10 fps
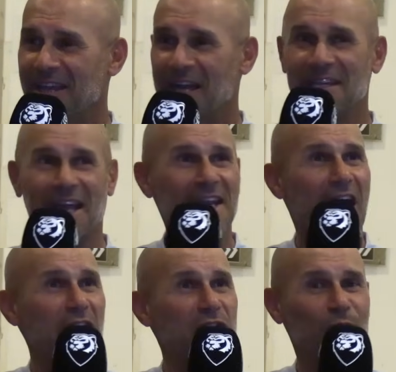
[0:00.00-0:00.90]
I think only
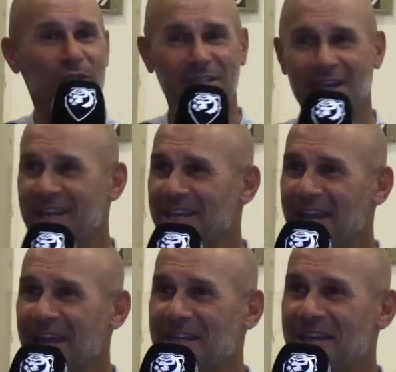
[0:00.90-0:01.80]
Arsenal did that in
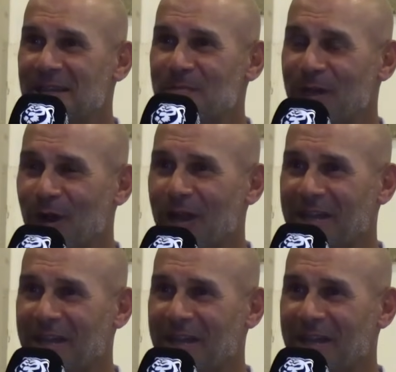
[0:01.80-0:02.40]
the EPL.